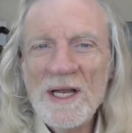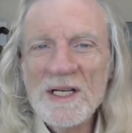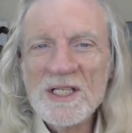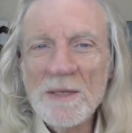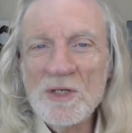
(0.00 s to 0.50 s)
and
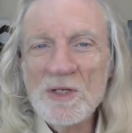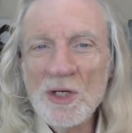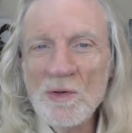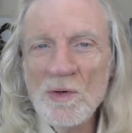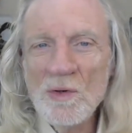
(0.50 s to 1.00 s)

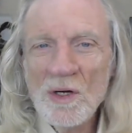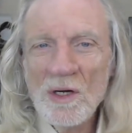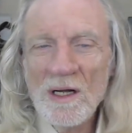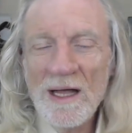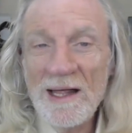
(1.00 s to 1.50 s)
subdue
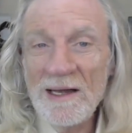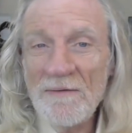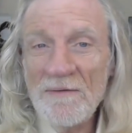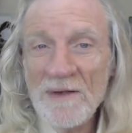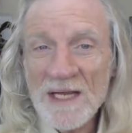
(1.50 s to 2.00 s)
and,
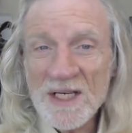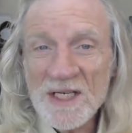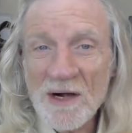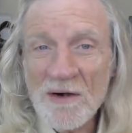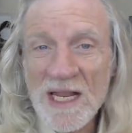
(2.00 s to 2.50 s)
if
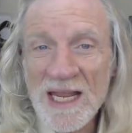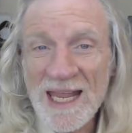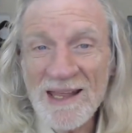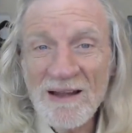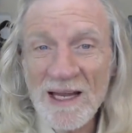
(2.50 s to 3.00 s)
necessary,
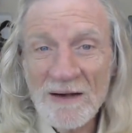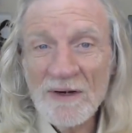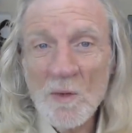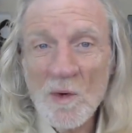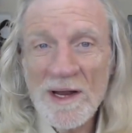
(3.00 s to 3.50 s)
kill
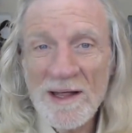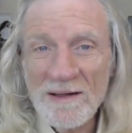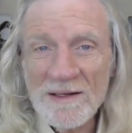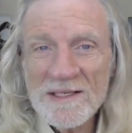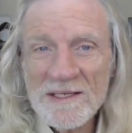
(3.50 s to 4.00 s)
everyone
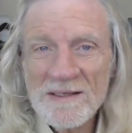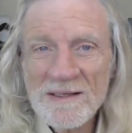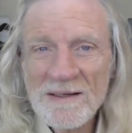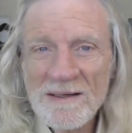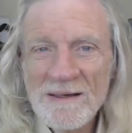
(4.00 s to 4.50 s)
else.
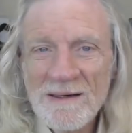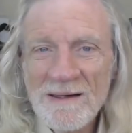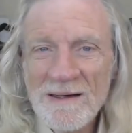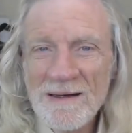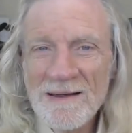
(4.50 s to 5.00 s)

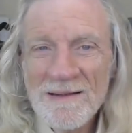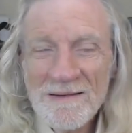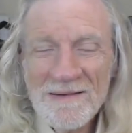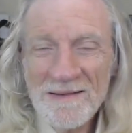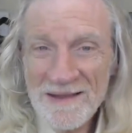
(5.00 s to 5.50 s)

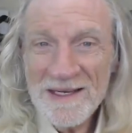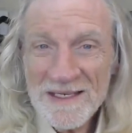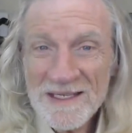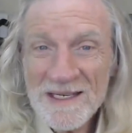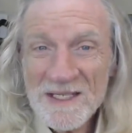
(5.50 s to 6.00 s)

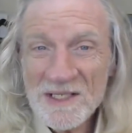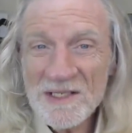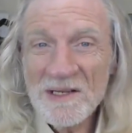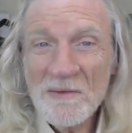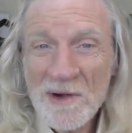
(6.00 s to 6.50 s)
This
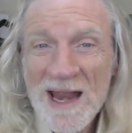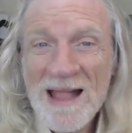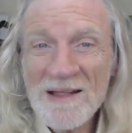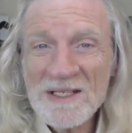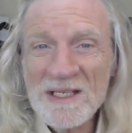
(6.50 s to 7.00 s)
is the
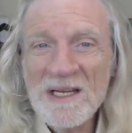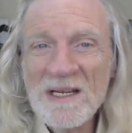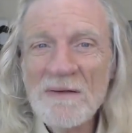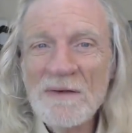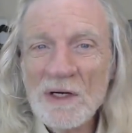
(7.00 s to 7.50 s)

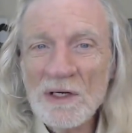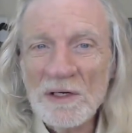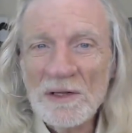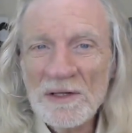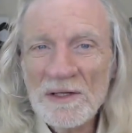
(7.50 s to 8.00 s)
reality of
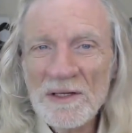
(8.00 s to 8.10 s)
Earth.